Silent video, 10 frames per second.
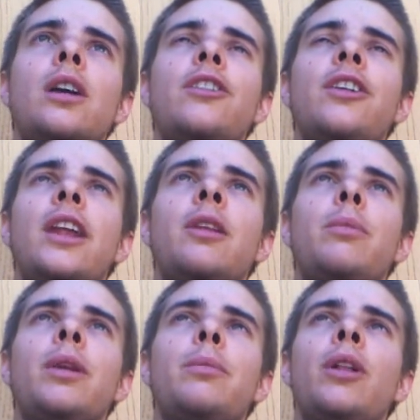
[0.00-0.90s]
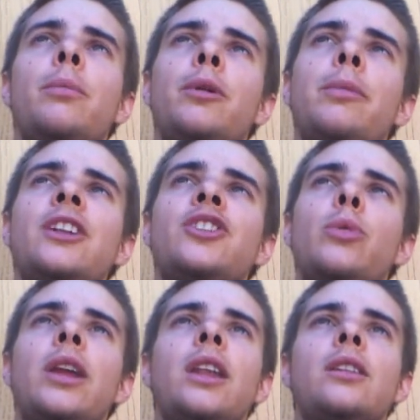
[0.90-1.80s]
creating people and
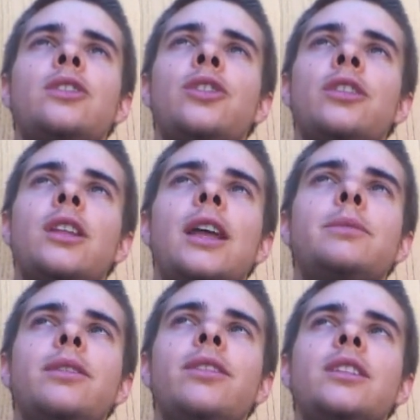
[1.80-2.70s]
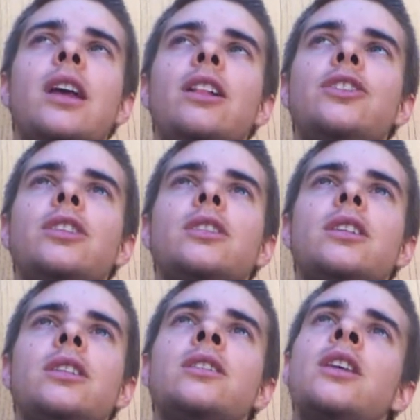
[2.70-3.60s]
perpetuating certain types of
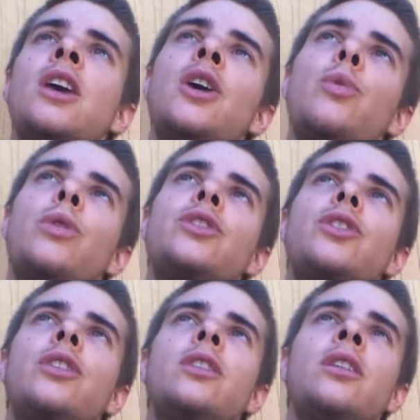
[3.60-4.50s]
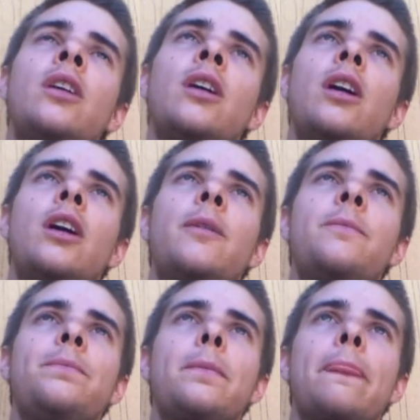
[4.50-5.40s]
intelligences which could
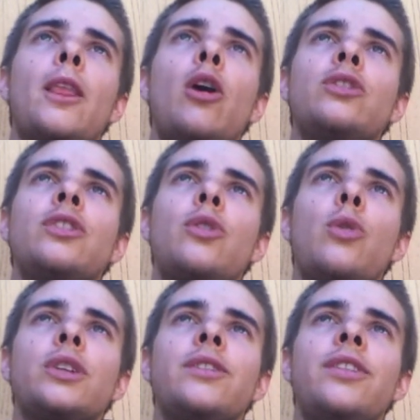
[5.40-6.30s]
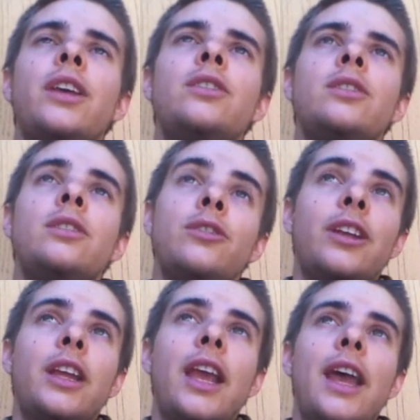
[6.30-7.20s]
alter the course of
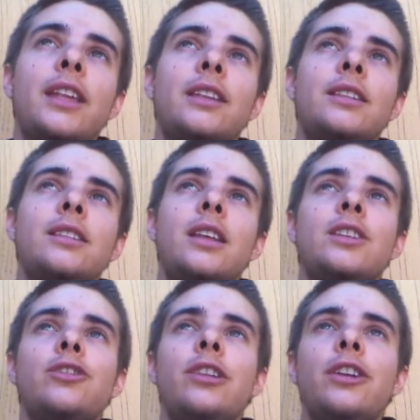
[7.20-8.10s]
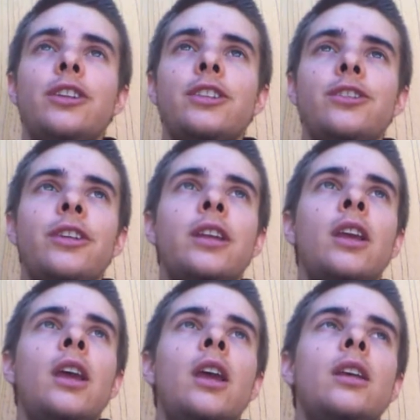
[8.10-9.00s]
history and herstory,
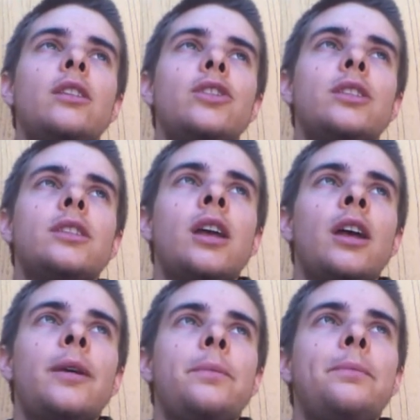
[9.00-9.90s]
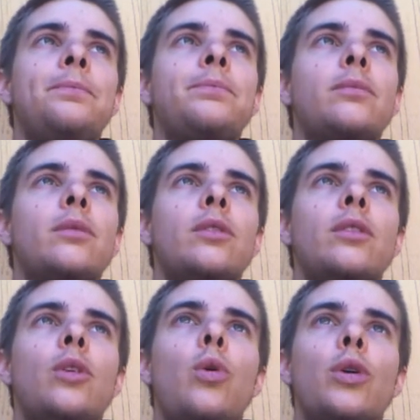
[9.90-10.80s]
just
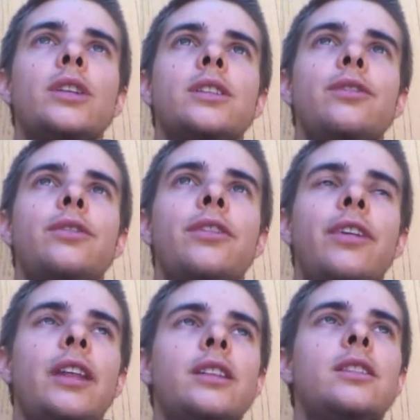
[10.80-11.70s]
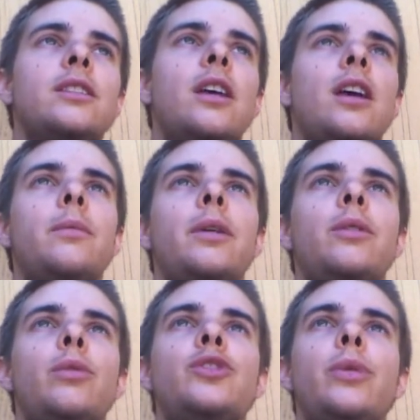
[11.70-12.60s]
the course of events
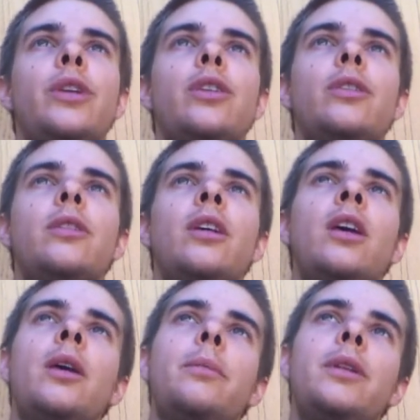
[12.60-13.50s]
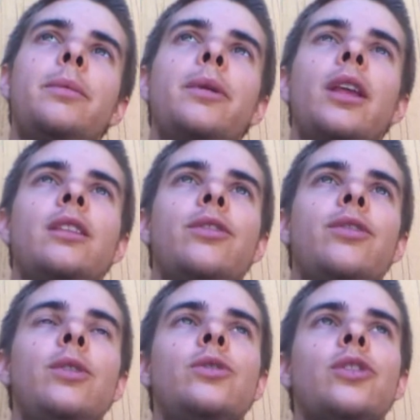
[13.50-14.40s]
in which we could manipulate the
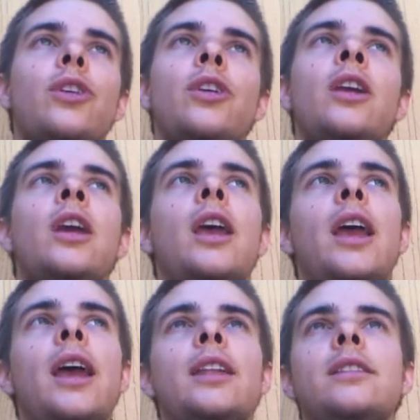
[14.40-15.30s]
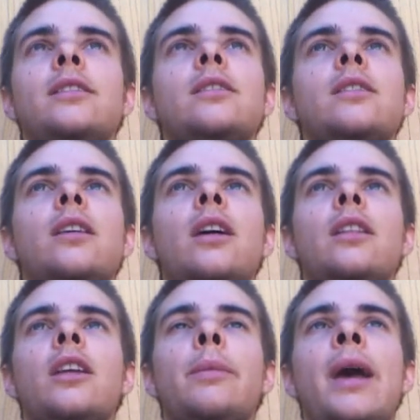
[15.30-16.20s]
future and
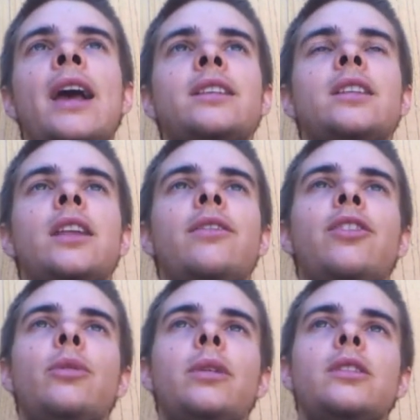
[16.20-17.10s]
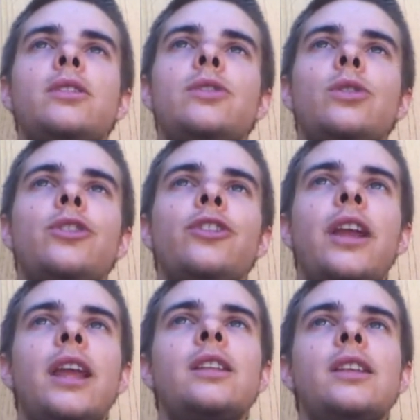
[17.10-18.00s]
the capacity of humans to
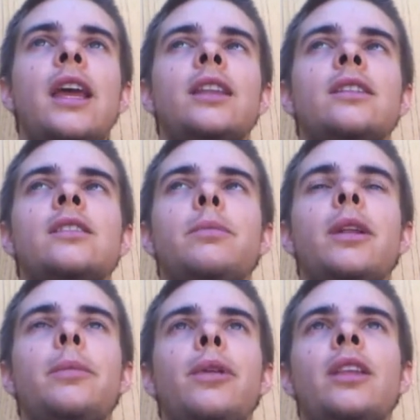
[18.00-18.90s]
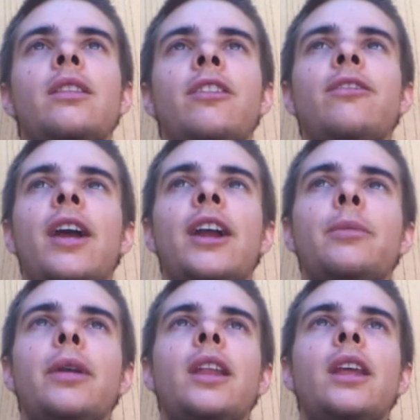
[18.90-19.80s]
create and manipulate their
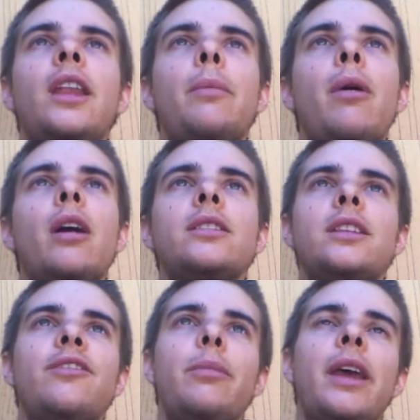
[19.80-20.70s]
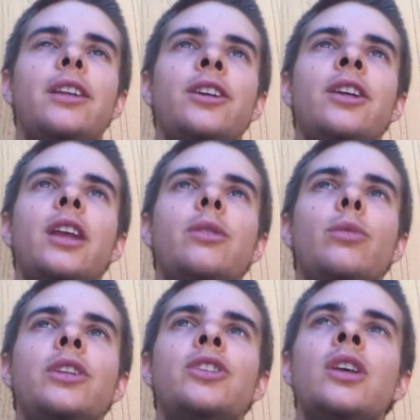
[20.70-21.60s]
environment in a positive manner in
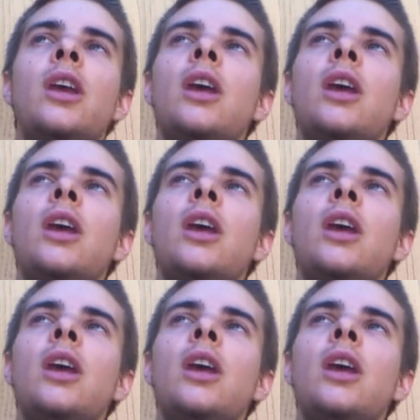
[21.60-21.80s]
which